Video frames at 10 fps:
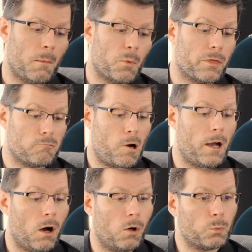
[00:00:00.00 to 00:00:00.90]
with the right
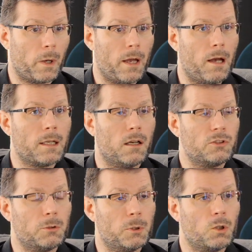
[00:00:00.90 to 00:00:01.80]
hardware, a
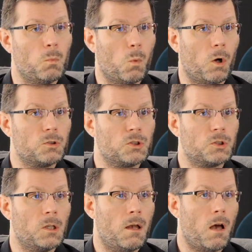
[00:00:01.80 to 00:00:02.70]
customer can watch